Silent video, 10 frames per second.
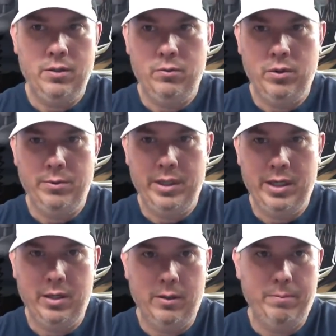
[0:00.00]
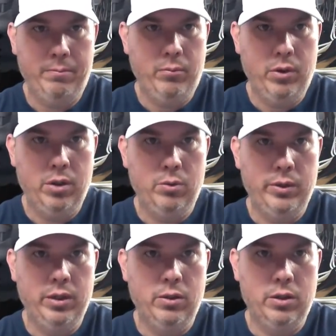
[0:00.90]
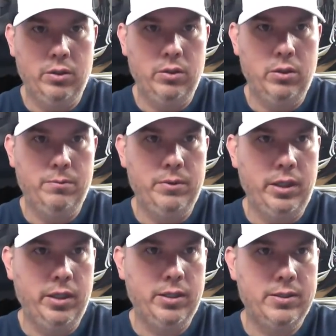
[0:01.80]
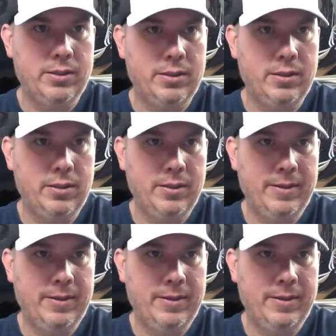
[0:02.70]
What do we got up? What do we got up next?